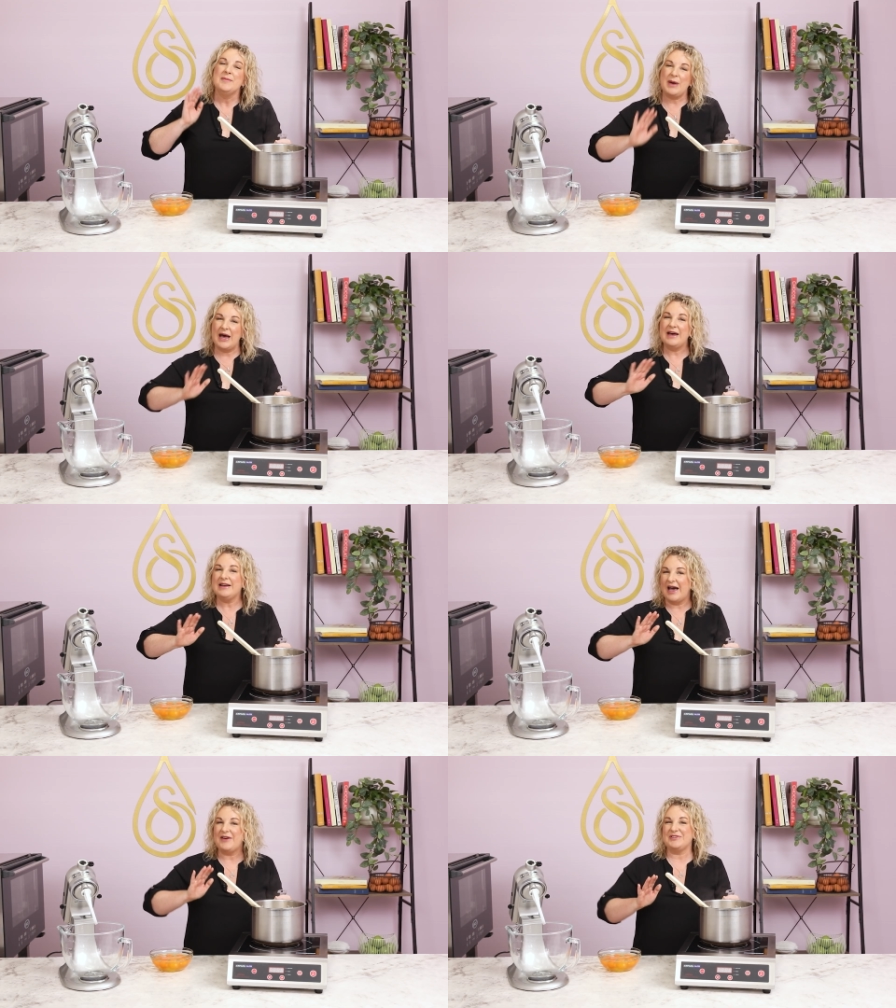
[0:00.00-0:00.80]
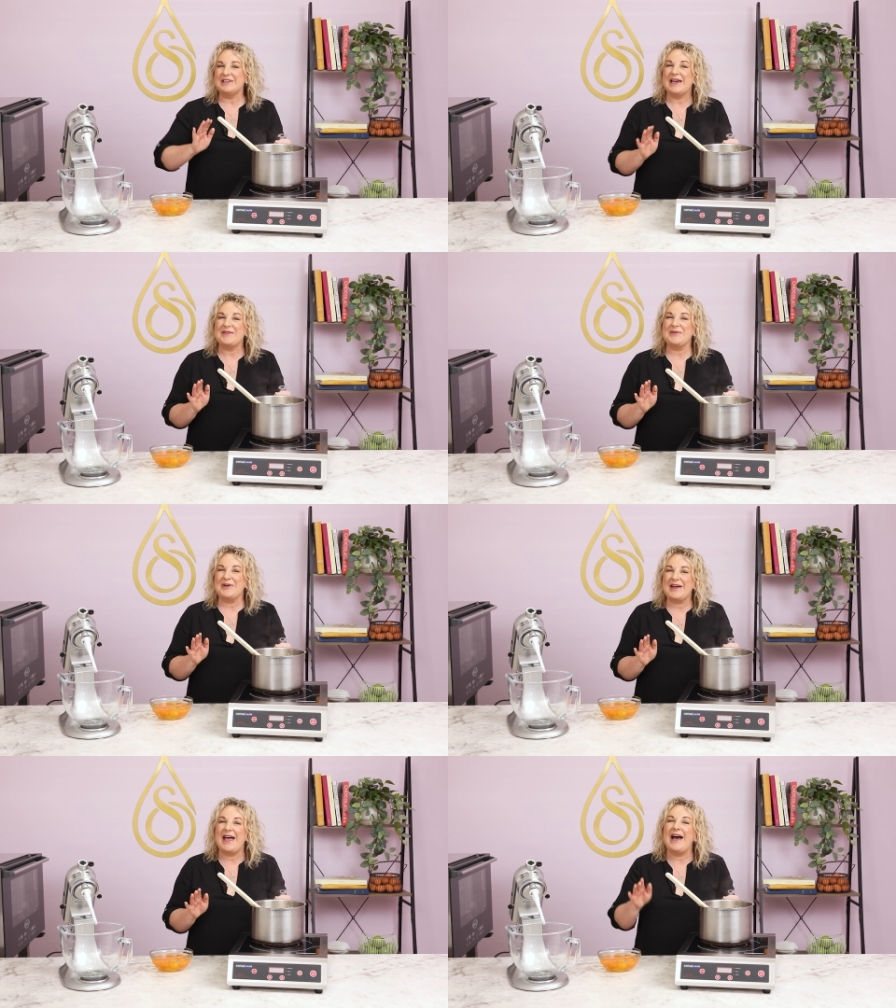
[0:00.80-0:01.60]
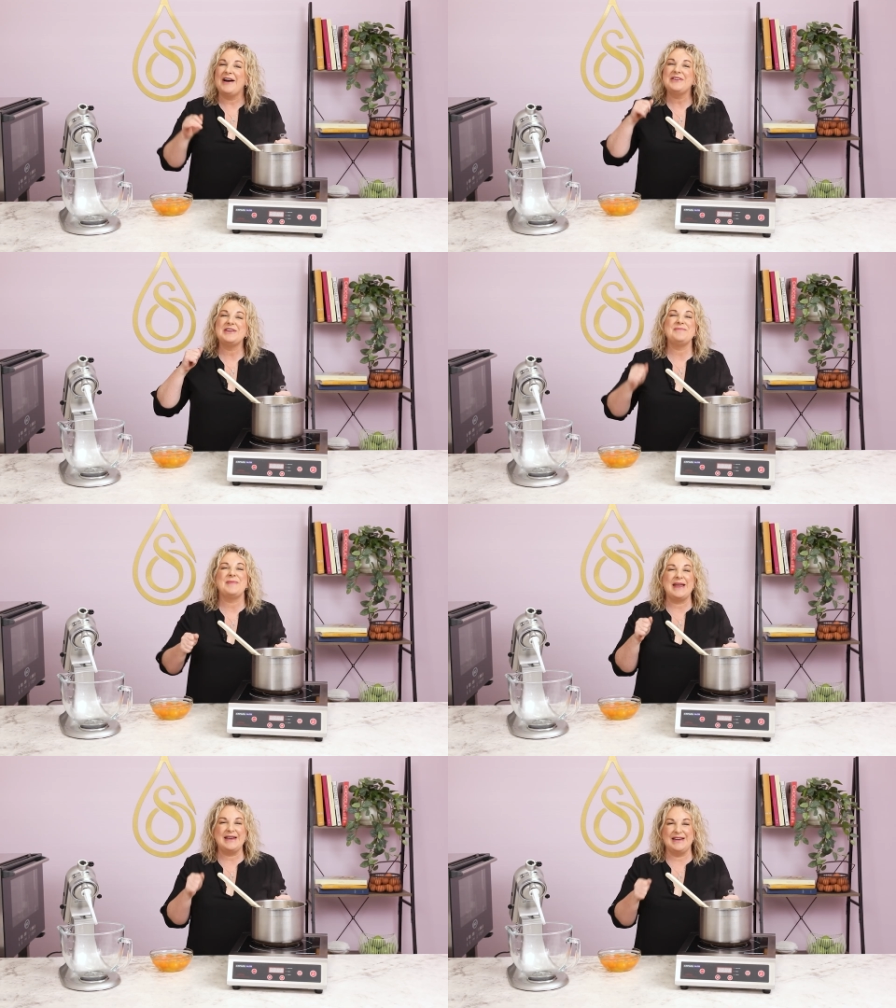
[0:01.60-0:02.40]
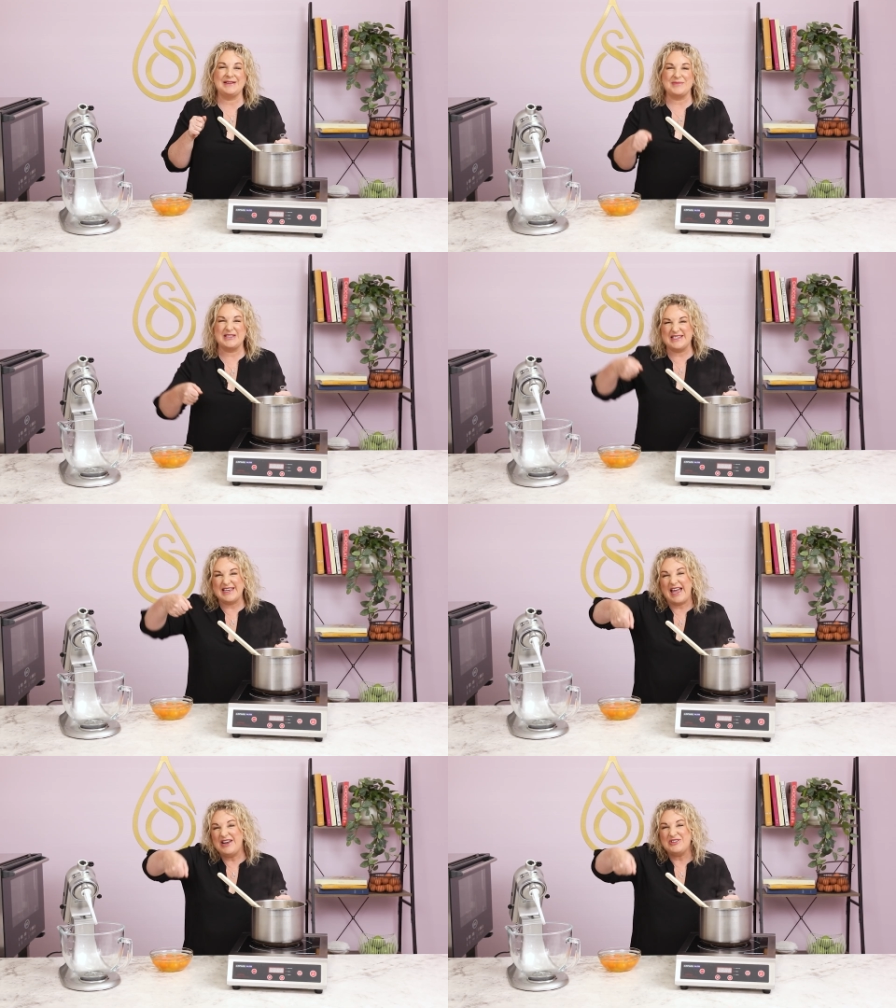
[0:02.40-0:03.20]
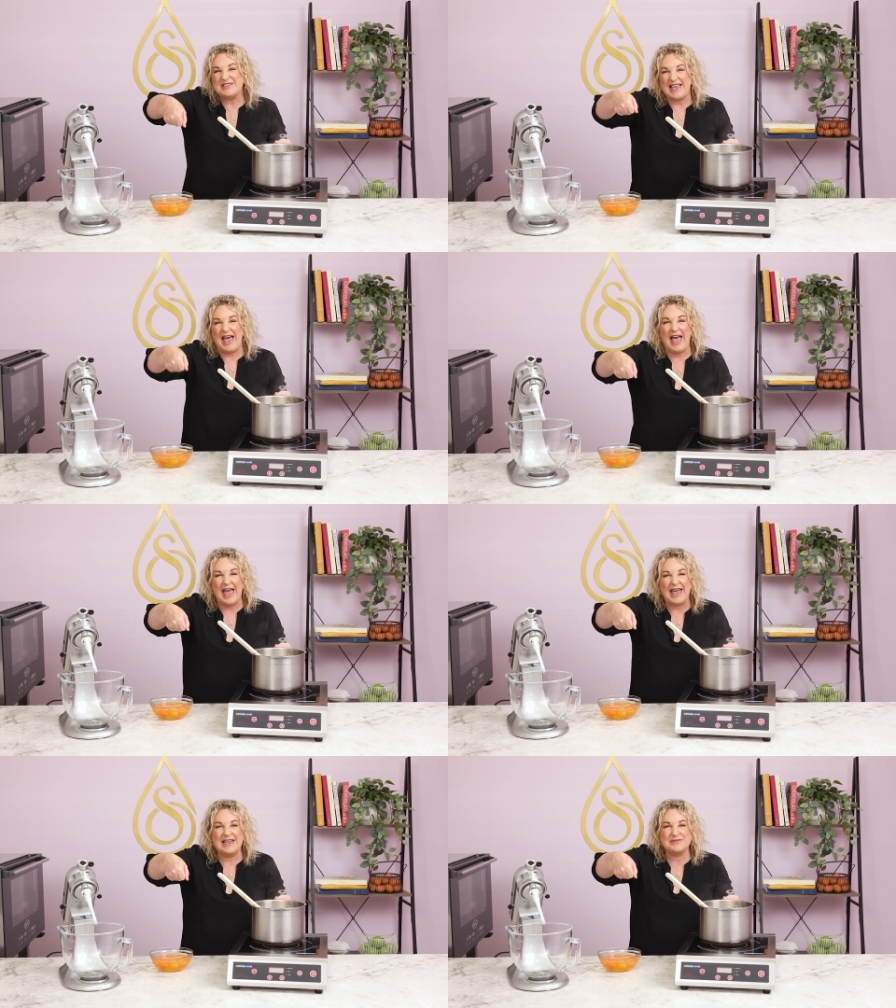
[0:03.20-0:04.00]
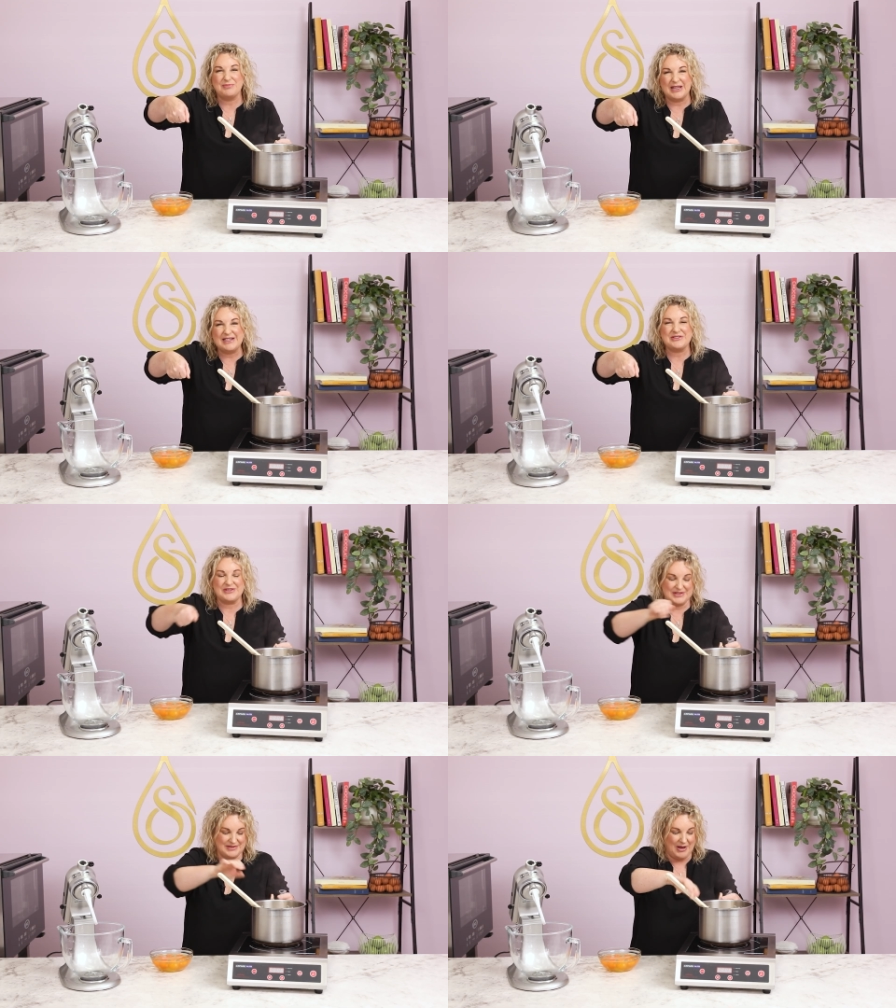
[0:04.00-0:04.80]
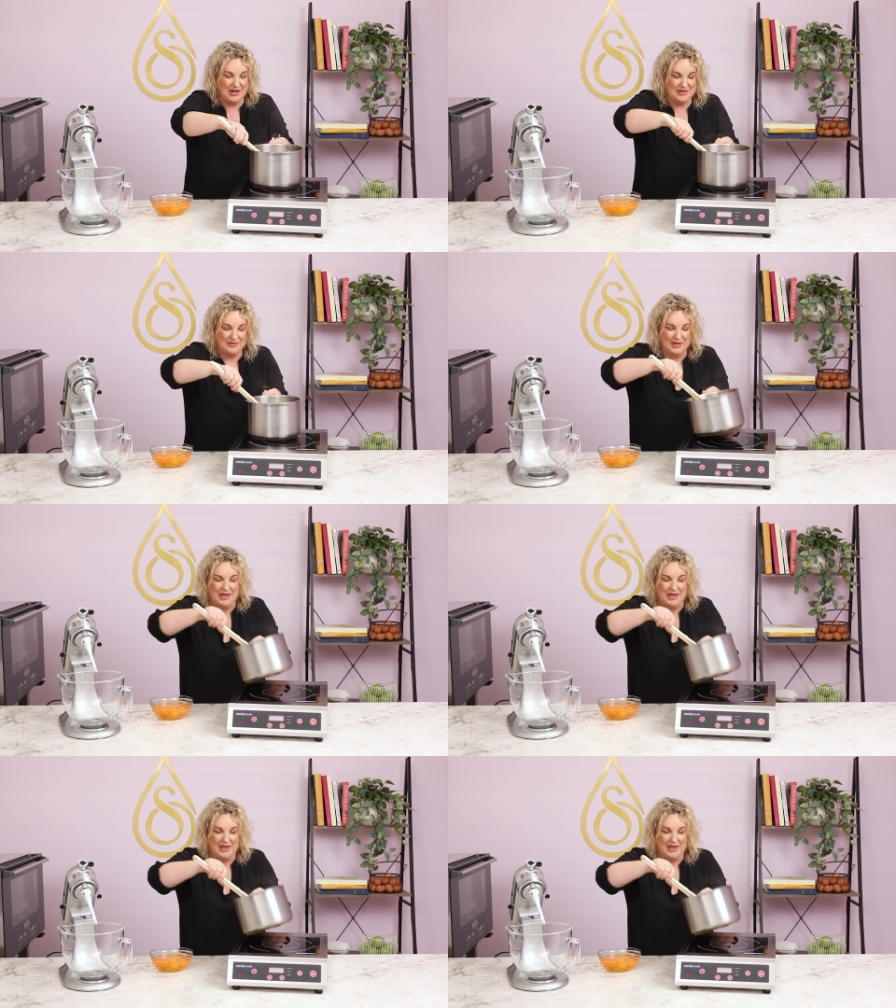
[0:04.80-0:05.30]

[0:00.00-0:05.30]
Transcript: but after that workout, you may need a mixer. You can use a hand blender as well.